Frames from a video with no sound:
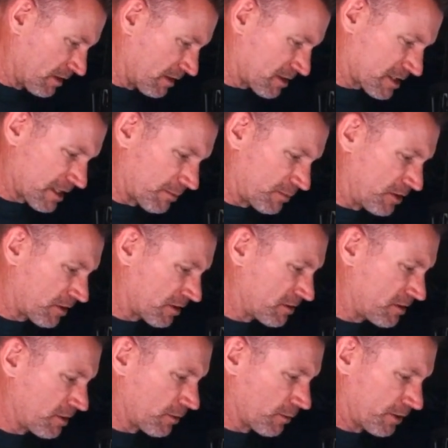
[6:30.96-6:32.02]
It's something you can
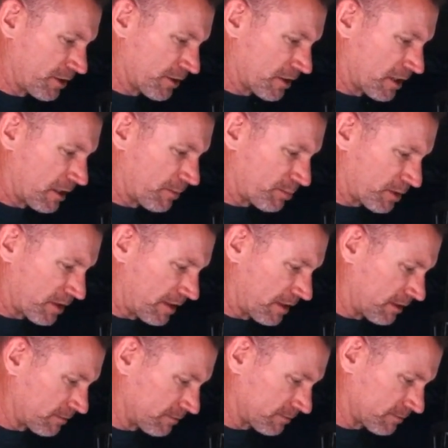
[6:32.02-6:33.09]
do when you're up
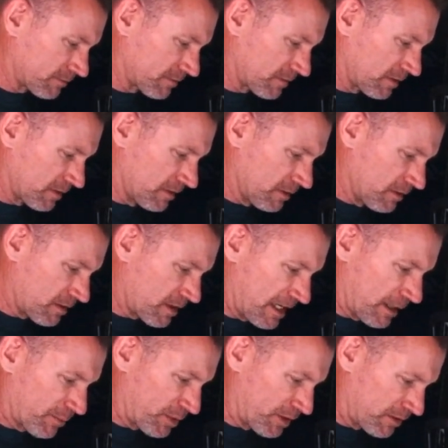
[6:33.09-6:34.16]

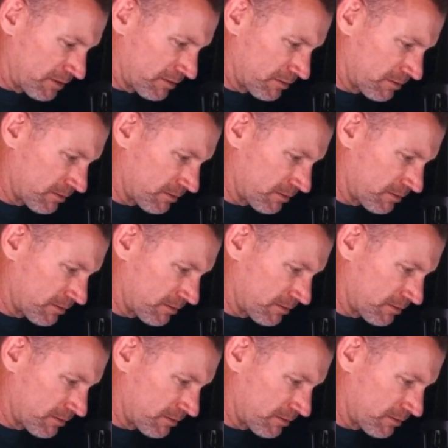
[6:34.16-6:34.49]
camping.